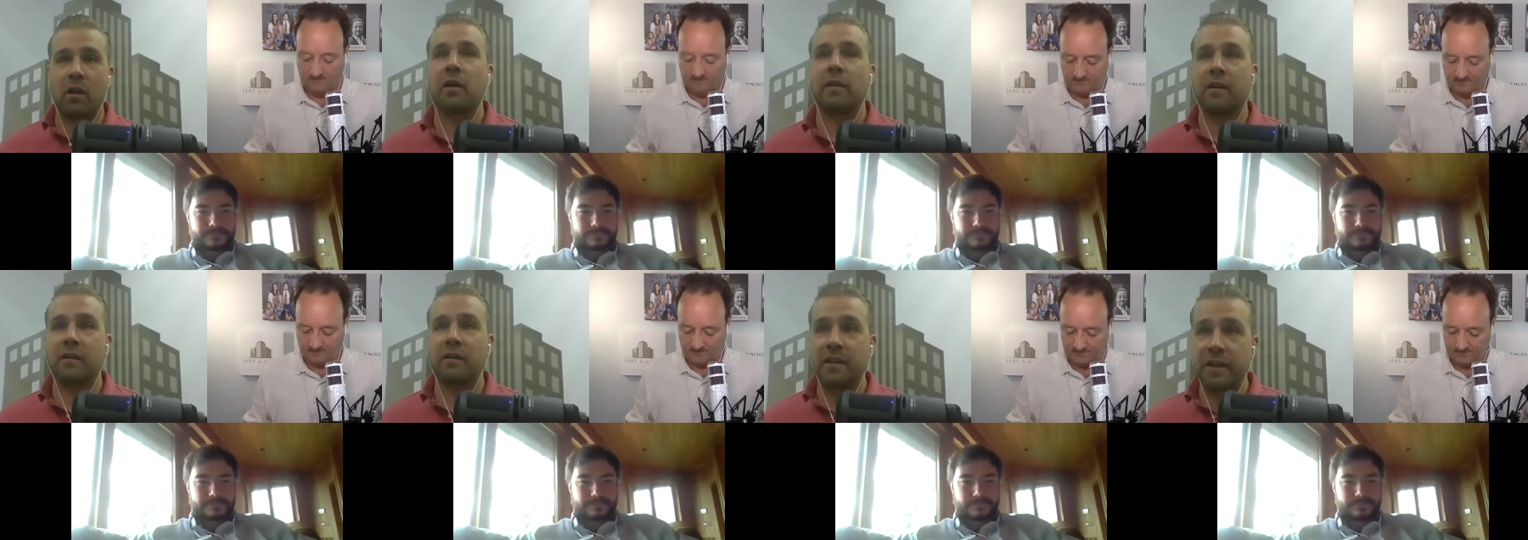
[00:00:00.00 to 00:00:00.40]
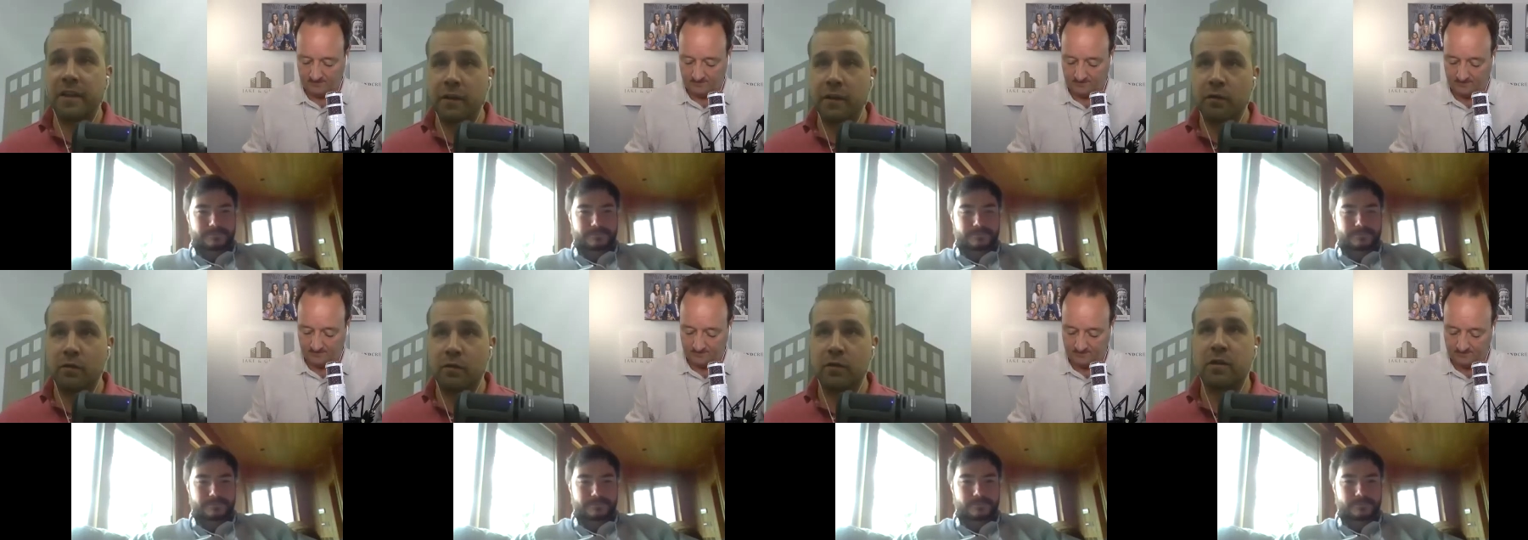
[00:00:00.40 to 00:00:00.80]
Speaker 1: That's
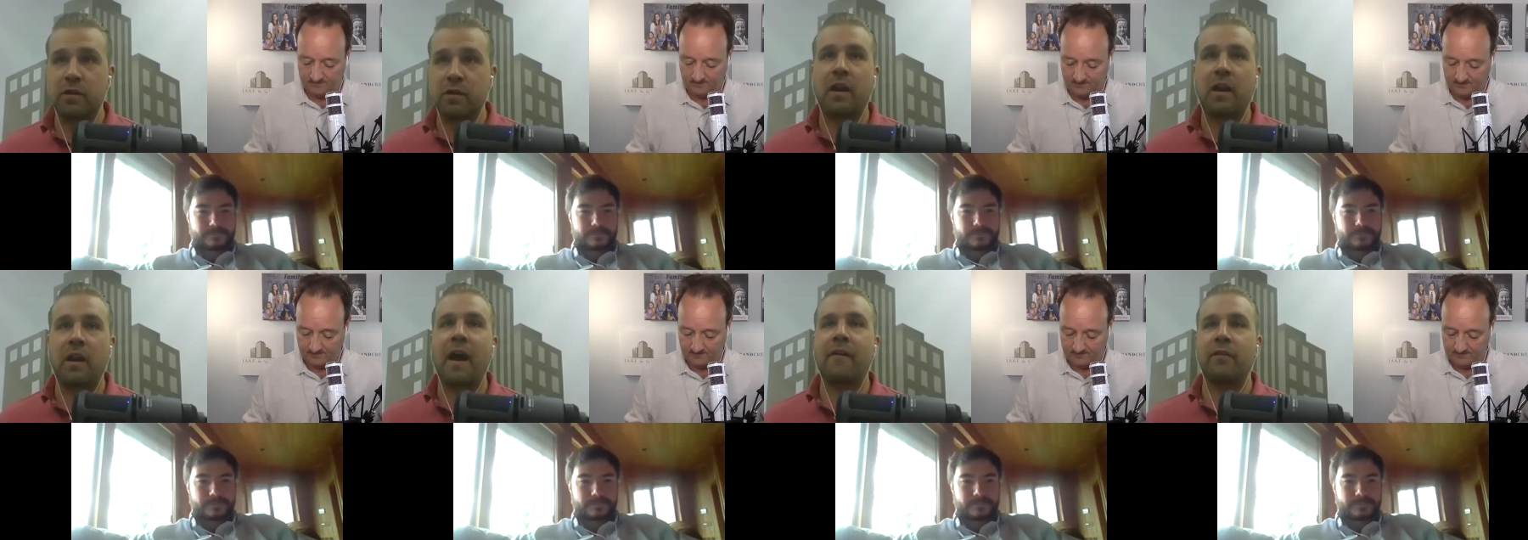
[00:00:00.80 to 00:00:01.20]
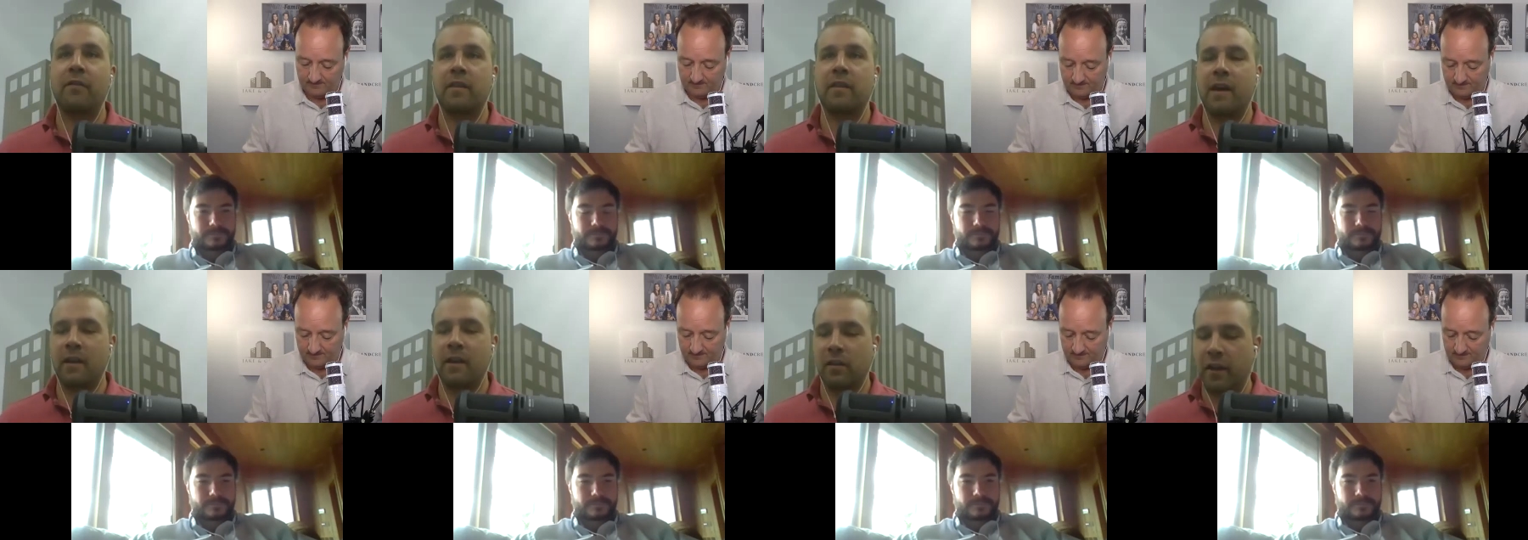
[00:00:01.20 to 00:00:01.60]
huge, and having
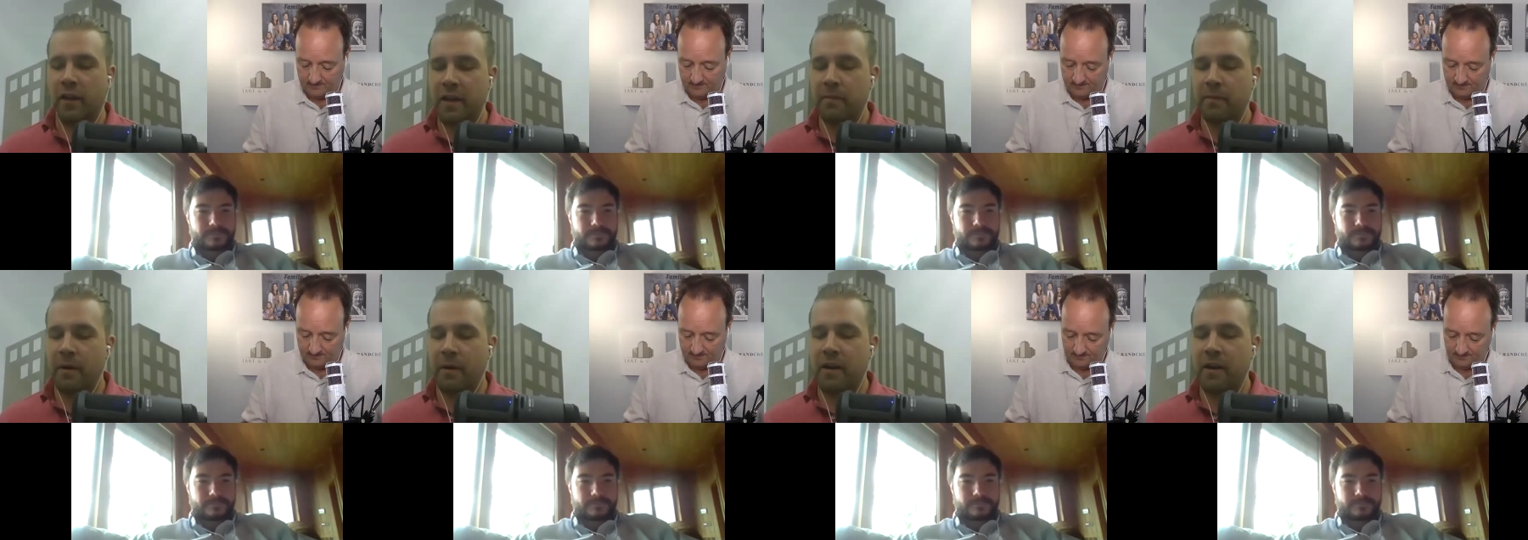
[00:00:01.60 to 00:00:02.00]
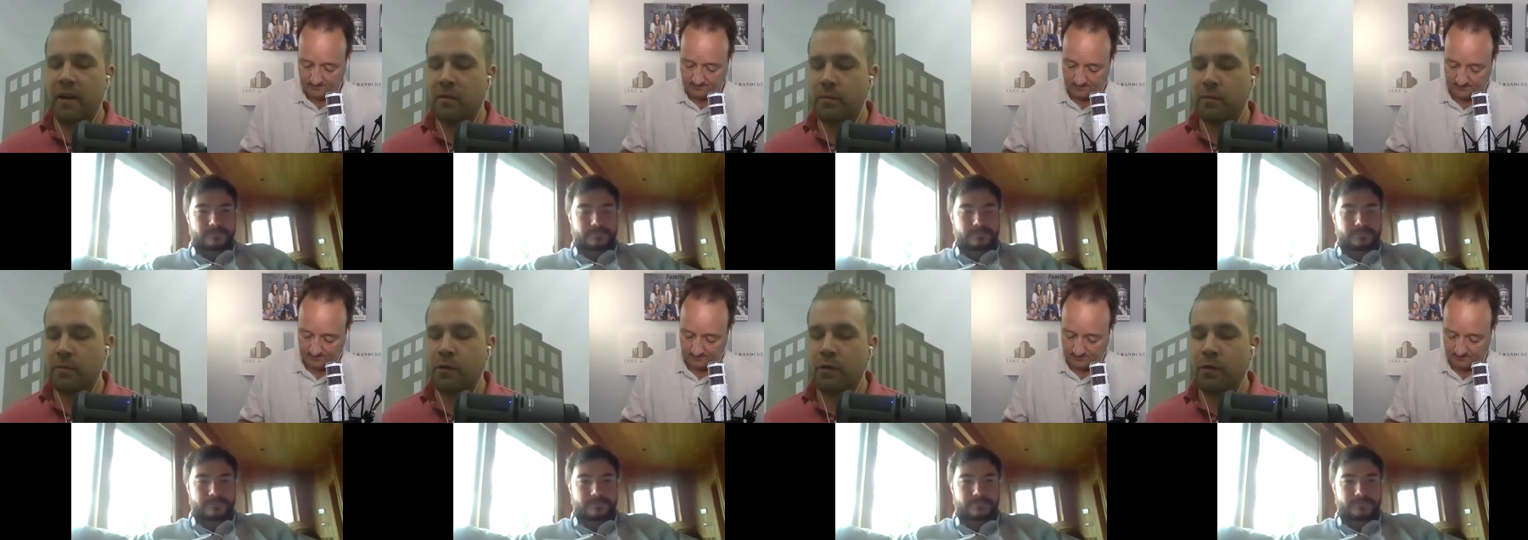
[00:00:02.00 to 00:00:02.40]
that like-minded
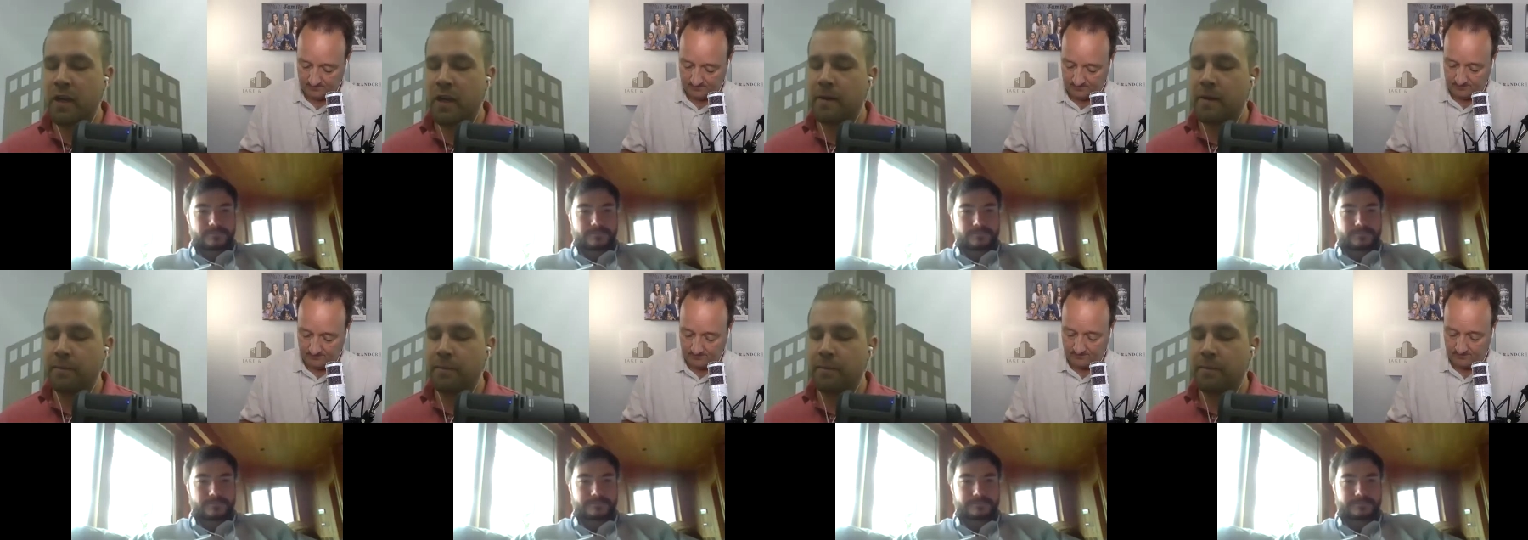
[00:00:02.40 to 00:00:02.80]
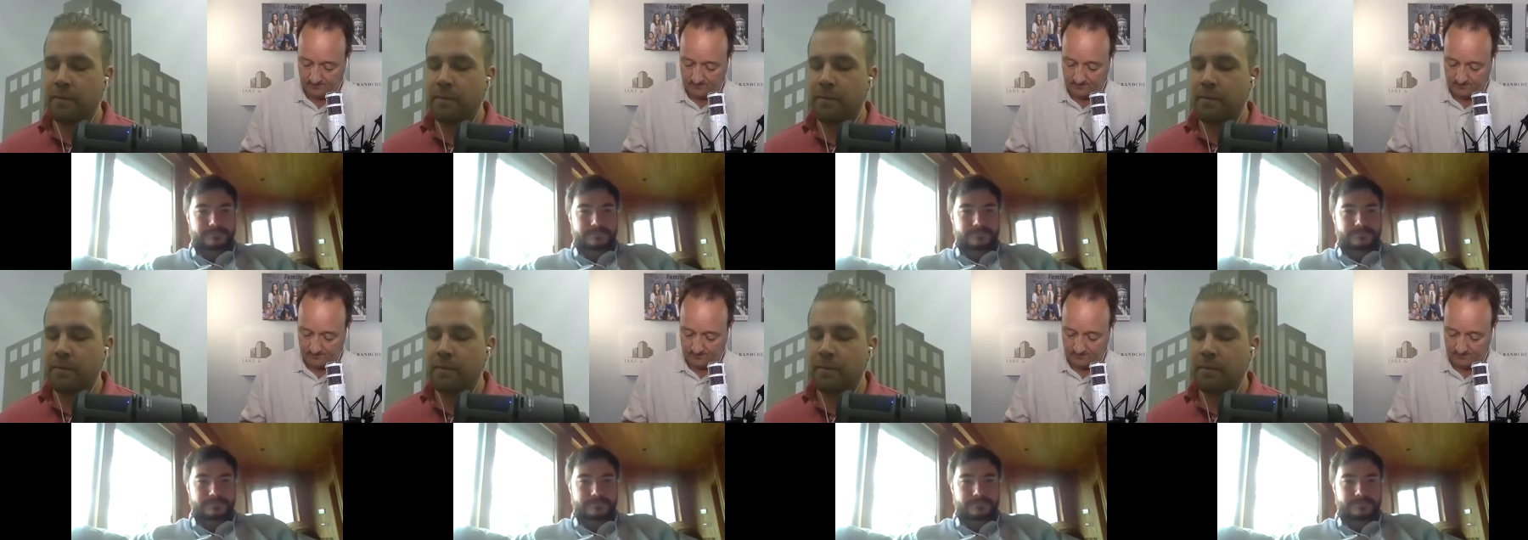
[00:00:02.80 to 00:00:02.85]
community.